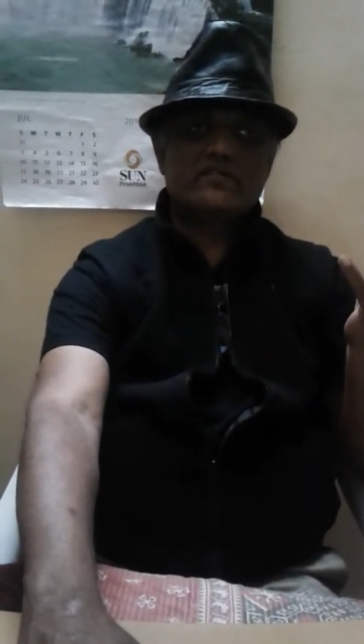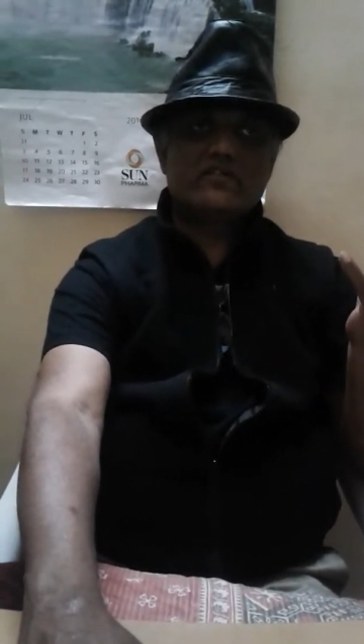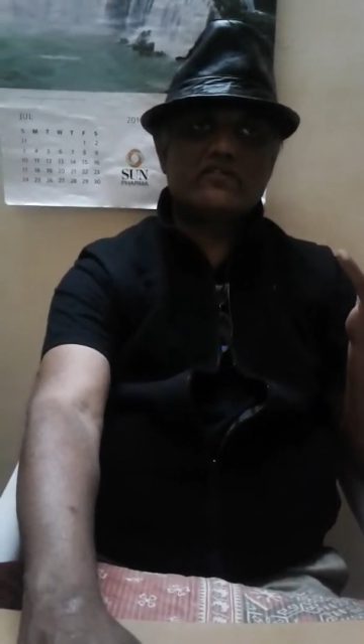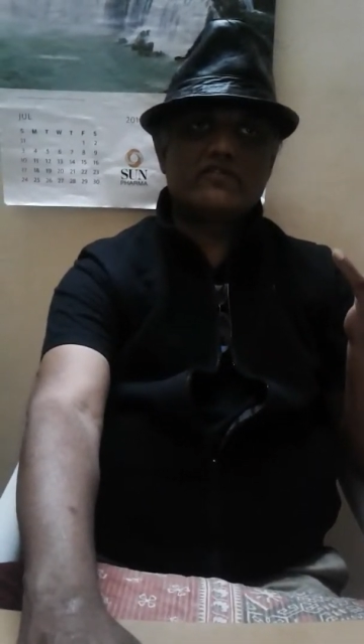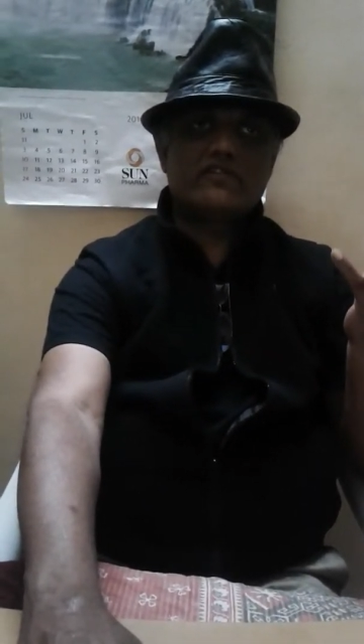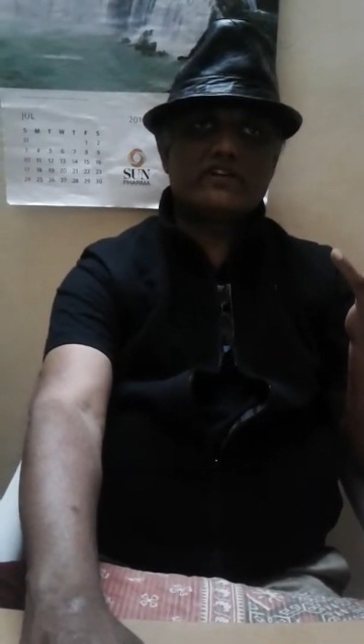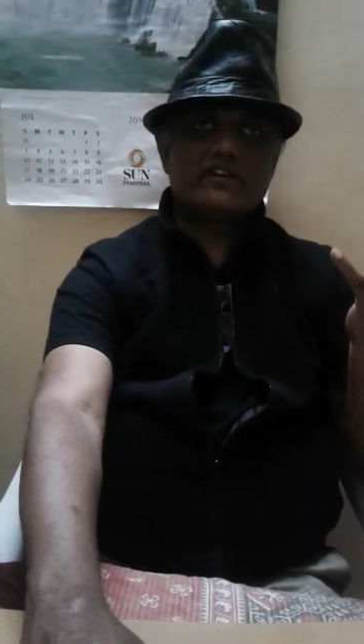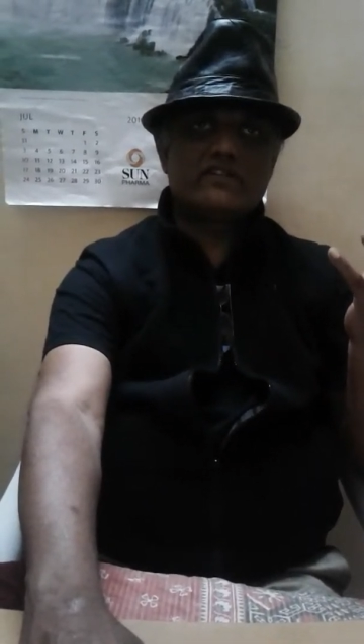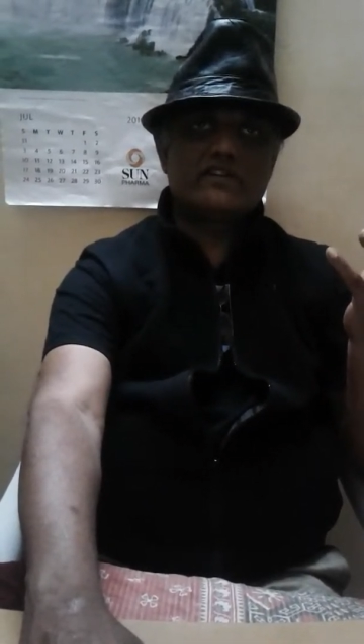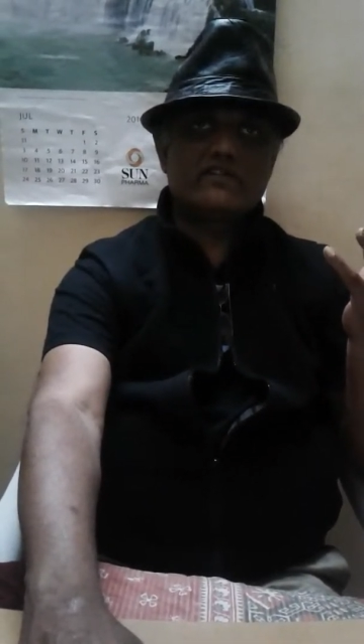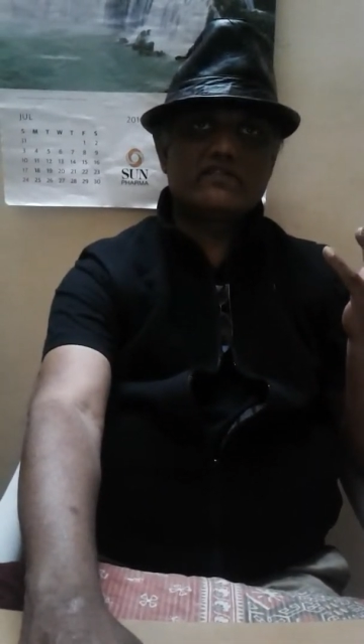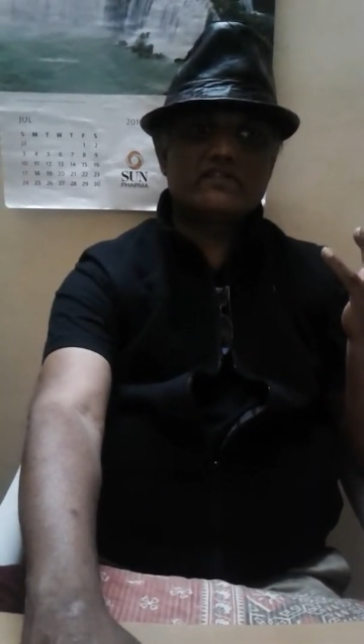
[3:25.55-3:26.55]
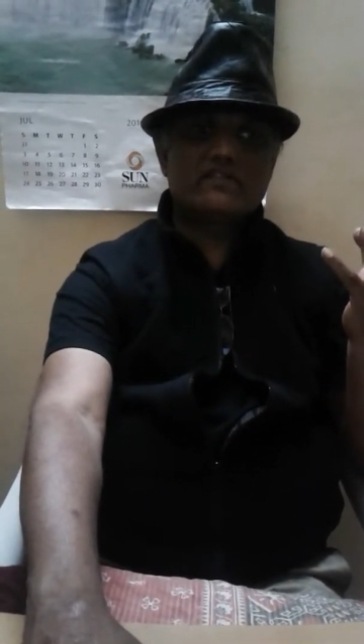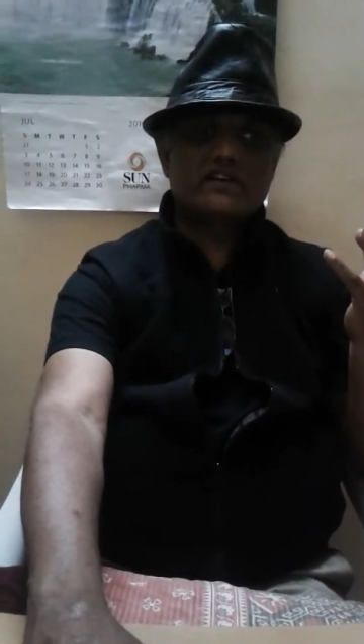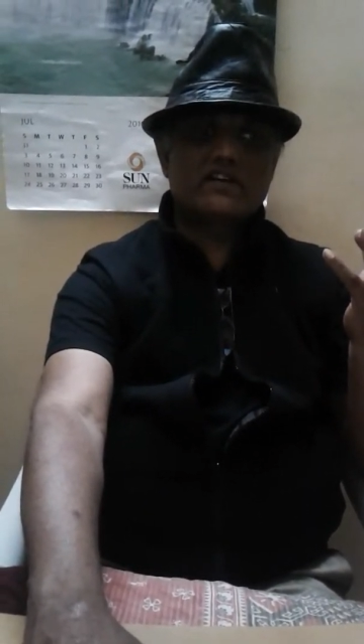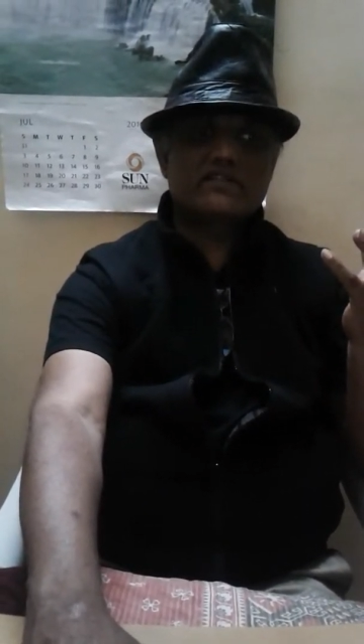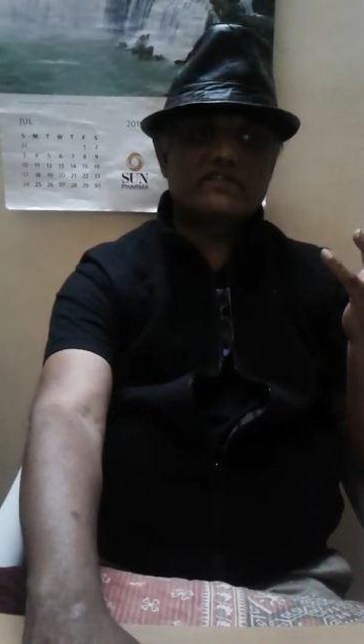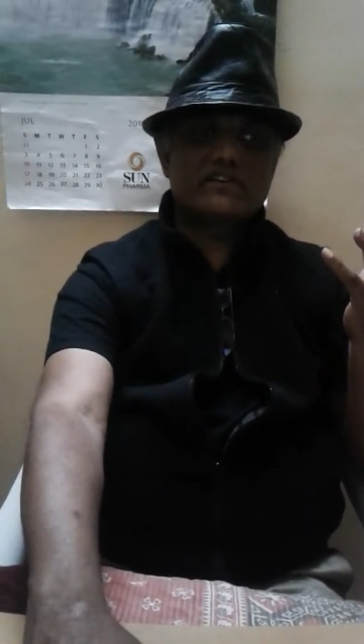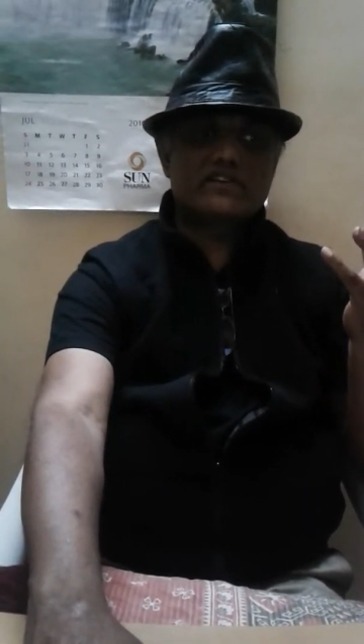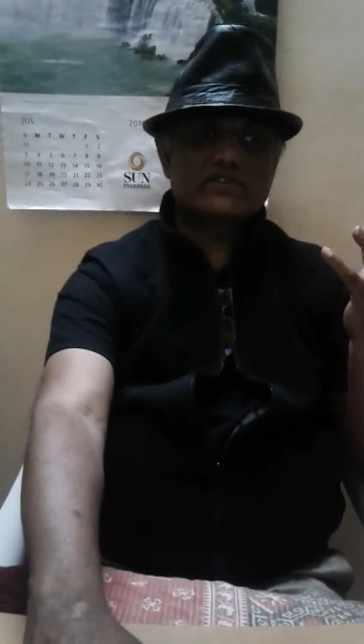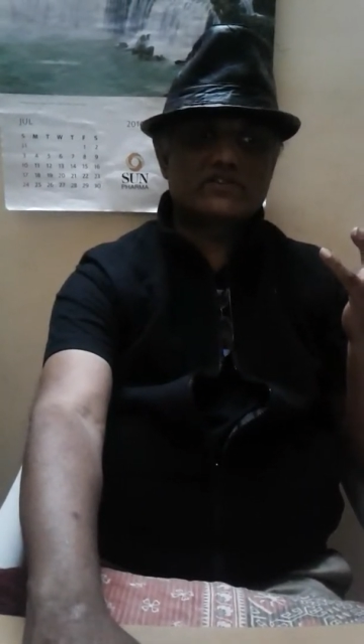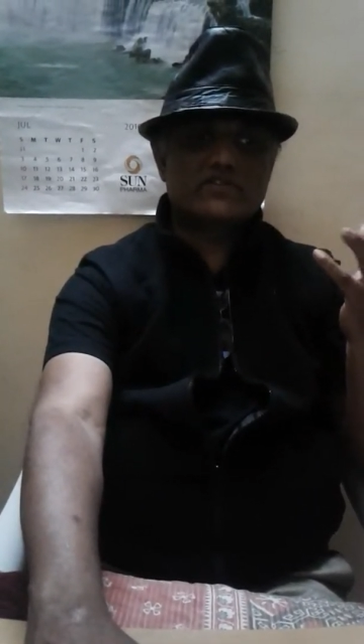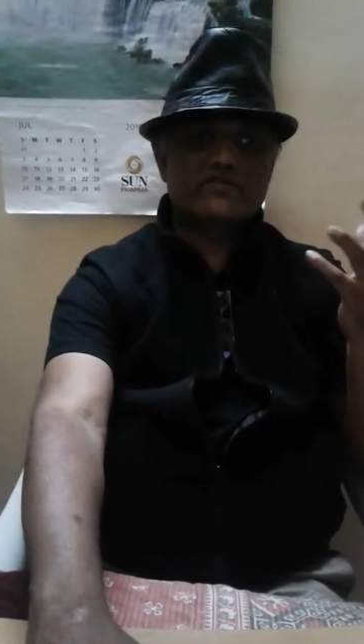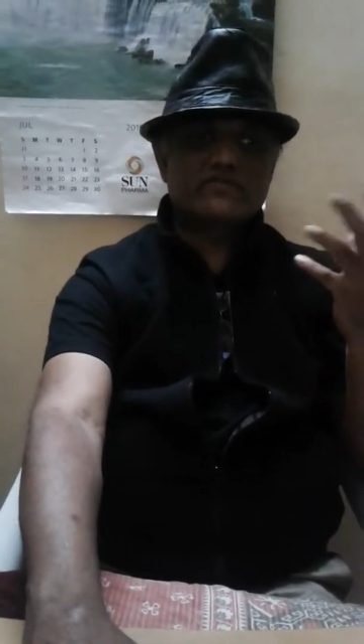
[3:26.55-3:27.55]
of
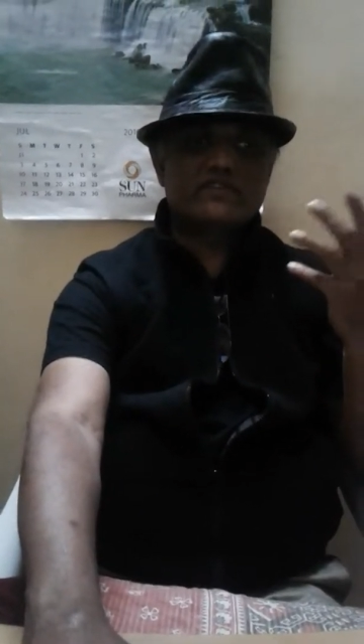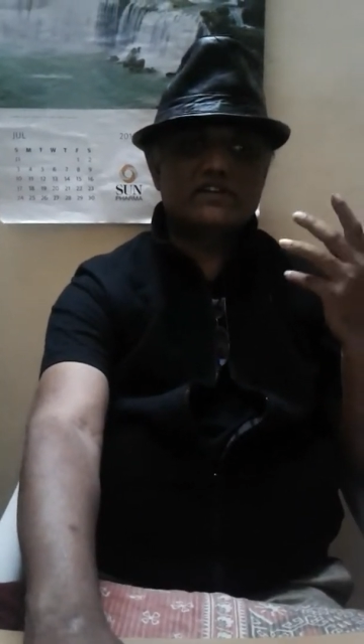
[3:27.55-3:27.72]
re-sanskritization of